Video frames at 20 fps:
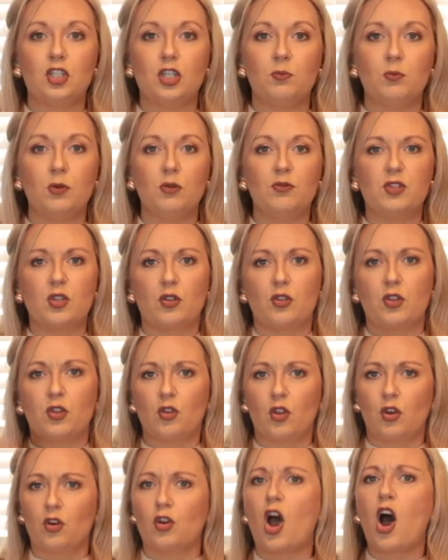to move so that
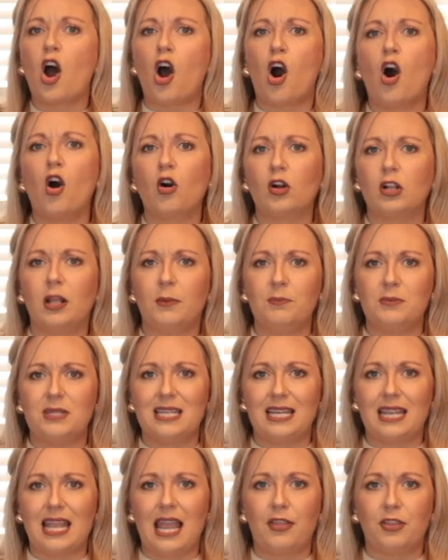they're not all clumped
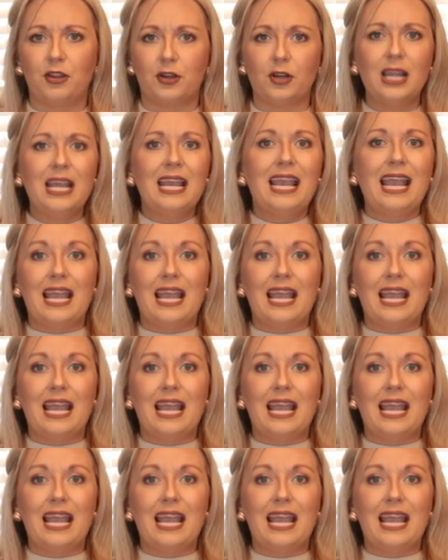together.